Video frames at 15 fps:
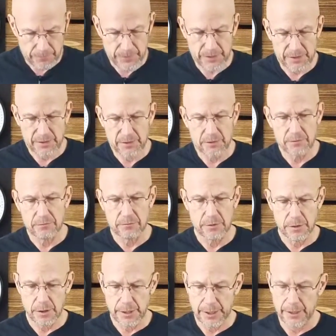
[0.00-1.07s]
this is
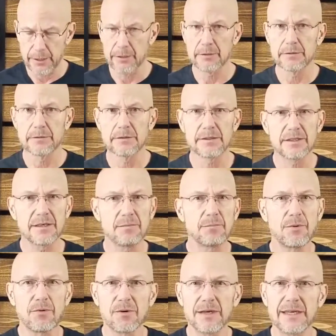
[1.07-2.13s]
really
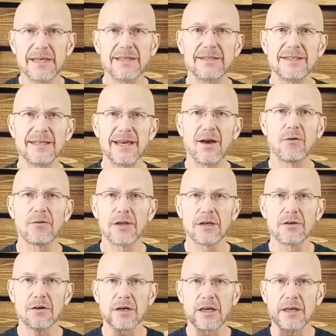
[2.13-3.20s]
simple, easy, healthy
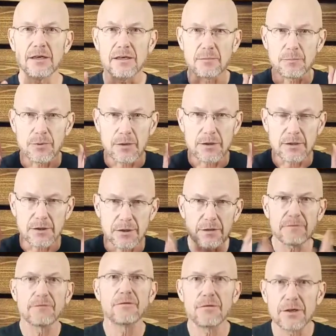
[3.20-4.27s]
cooking to put
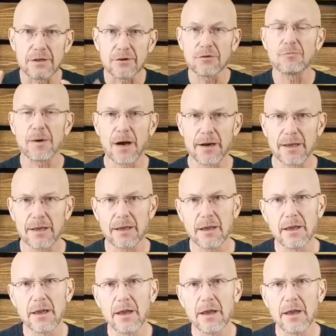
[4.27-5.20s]
good food in your body,